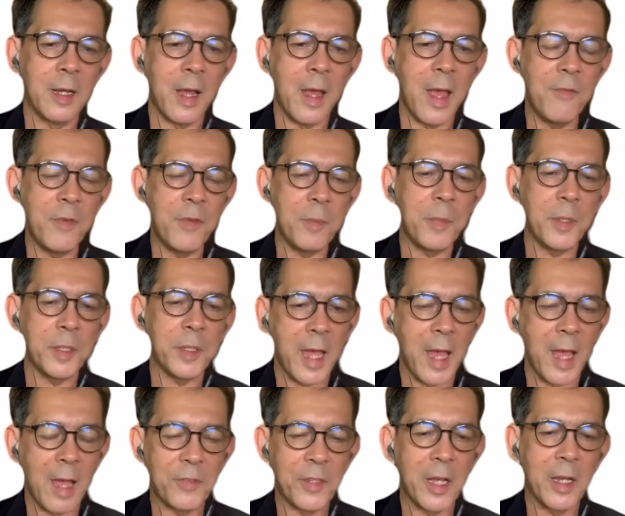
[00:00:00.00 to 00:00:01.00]
Everybody
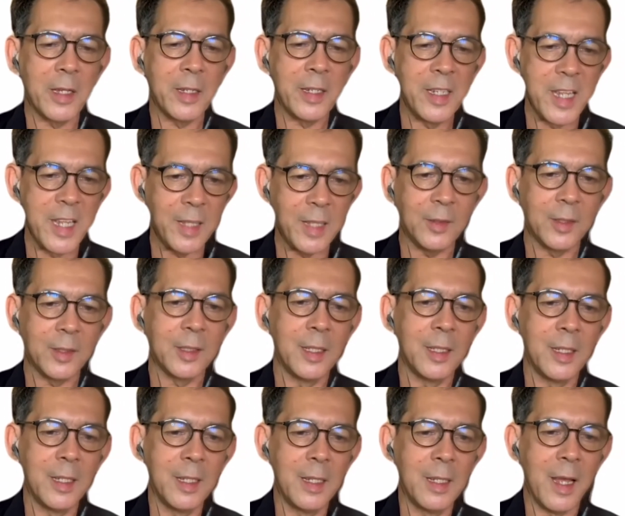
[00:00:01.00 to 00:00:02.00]
have their needs,
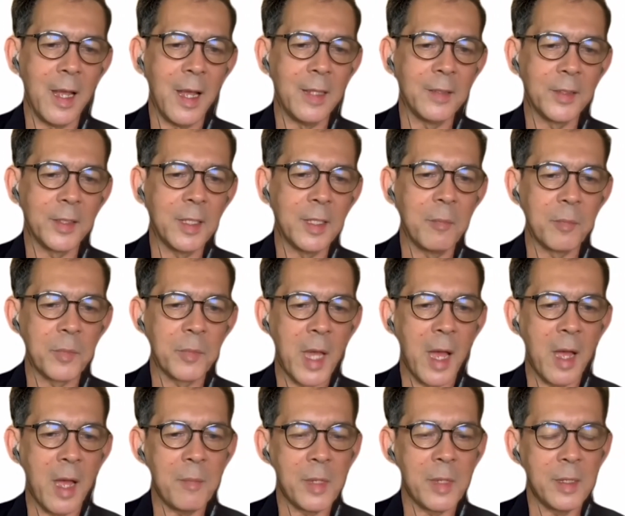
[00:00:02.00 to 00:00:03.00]
and
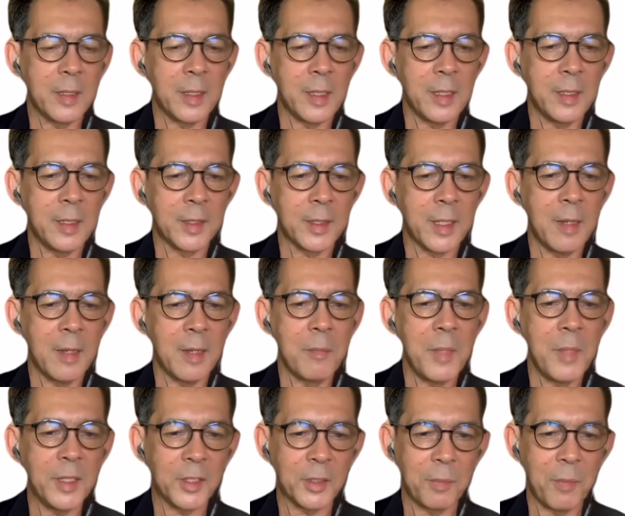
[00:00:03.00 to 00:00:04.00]
sometimes it is a
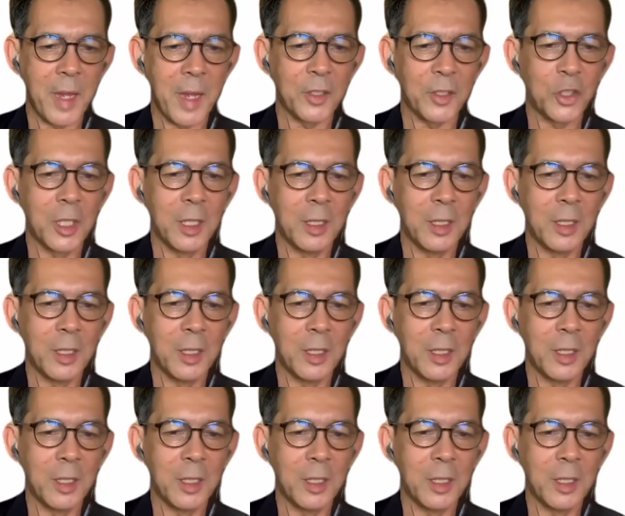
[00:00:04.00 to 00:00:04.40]
mismatch.